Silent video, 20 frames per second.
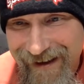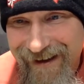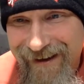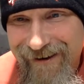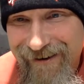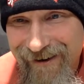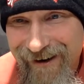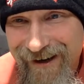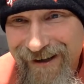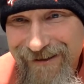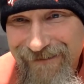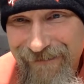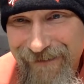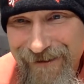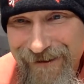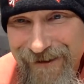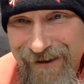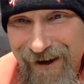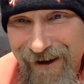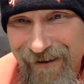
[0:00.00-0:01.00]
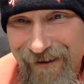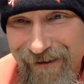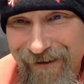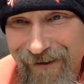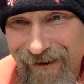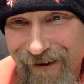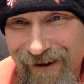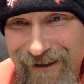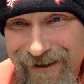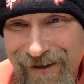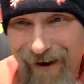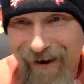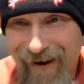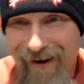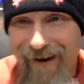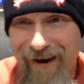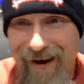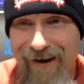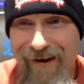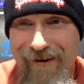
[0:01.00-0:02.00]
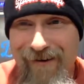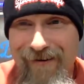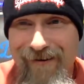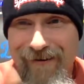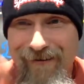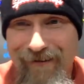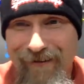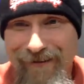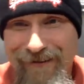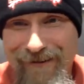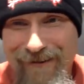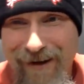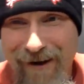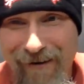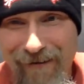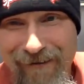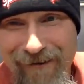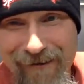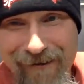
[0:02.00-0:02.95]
Chris, what's going on? Turlo, what's going